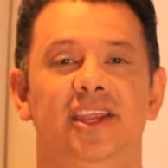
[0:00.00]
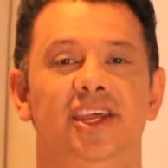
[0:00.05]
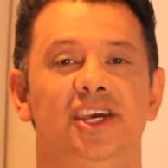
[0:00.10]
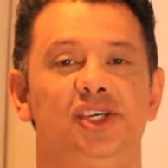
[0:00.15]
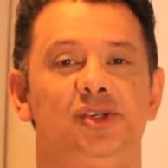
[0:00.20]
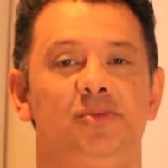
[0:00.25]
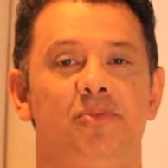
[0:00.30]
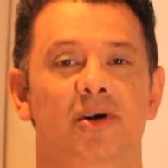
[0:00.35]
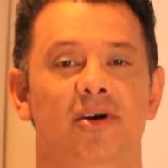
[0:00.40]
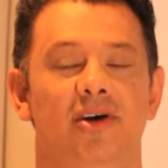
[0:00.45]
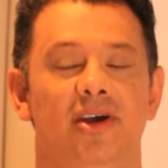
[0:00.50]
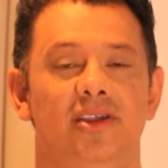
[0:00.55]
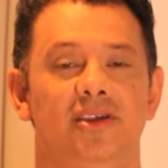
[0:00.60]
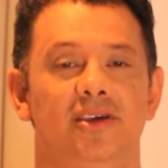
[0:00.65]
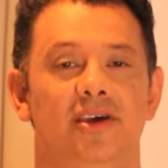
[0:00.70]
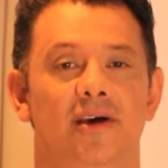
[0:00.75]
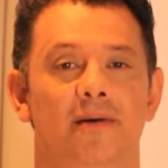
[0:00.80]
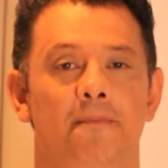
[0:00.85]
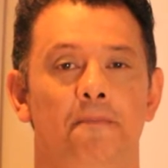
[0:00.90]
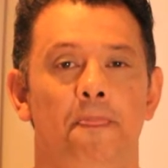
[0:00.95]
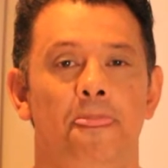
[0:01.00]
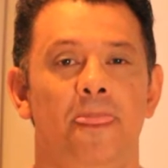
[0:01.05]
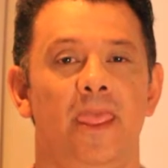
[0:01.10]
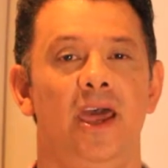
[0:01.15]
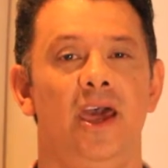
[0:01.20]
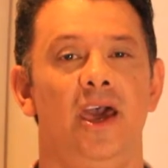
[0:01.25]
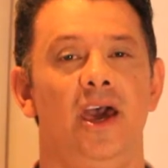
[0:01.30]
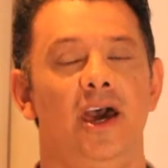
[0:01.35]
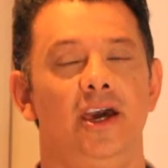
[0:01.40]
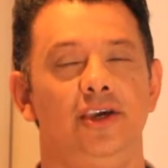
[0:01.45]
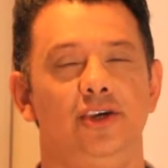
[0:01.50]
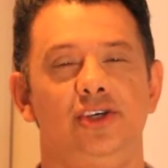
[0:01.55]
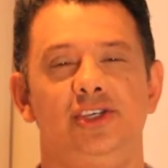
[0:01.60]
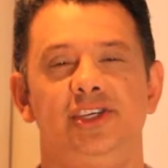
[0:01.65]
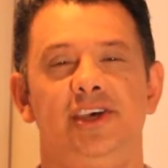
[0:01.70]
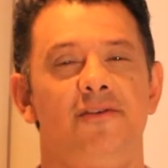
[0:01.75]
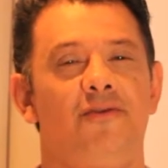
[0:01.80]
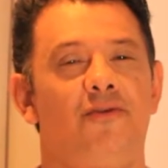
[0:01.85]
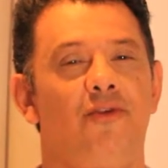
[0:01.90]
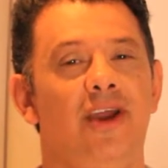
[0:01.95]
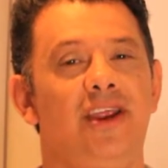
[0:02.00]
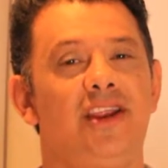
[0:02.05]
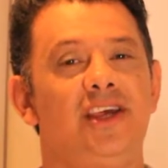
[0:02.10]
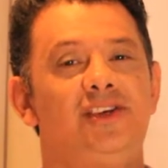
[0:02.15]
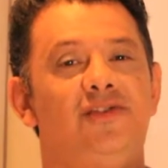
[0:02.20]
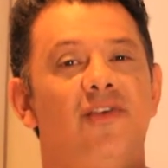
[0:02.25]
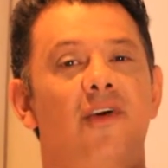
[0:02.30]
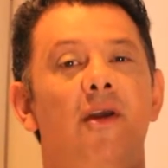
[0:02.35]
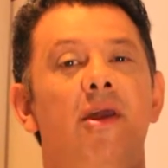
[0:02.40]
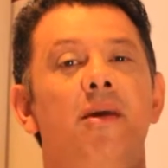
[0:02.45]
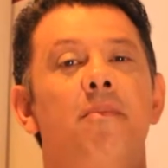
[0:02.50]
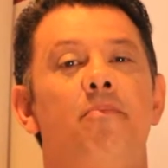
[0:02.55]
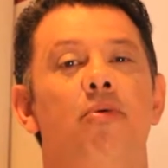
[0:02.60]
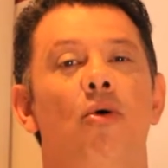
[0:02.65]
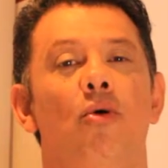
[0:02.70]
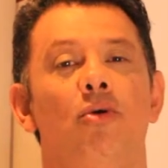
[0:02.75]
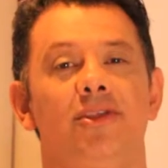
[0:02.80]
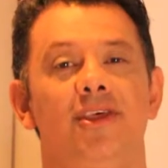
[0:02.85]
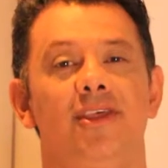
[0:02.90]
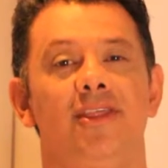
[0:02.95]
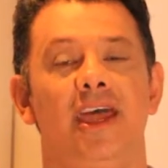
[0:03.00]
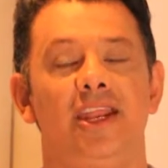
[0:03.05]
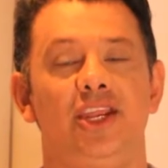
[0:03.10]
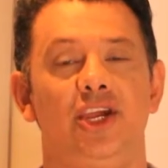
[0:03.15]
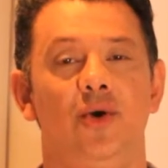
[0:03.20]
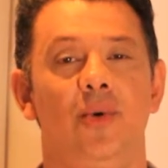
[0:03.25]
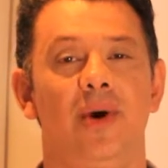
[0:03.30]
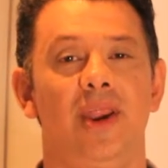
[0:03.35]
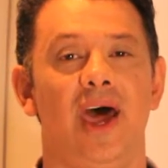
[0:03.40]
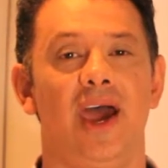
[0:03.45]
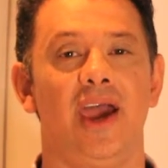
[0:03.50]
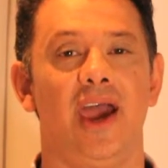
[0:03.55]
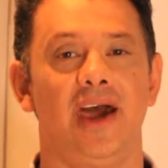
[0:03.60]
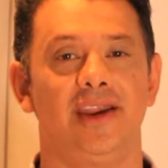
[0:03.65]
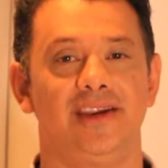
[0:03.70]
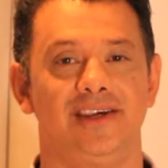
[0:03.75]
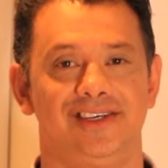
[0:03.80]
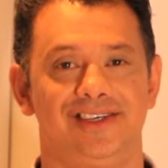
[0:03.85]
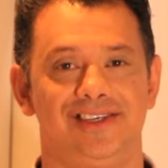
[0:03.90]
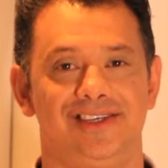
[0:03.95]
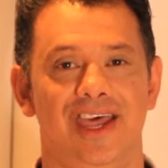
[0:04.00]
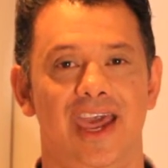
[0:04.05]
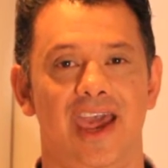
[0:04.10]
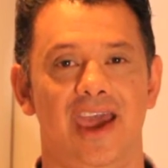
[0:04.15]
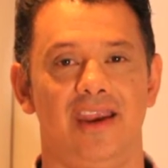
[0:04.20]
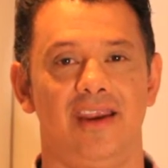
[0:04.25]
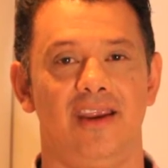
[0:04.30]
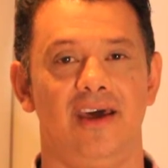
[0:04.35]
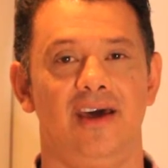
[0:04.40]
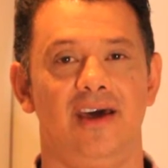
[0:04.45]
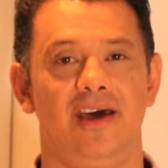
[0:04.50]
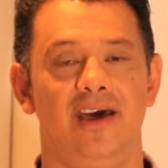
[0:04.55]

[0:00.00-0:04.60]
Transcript: his spirit. You see, friend, it's very important that you and I understand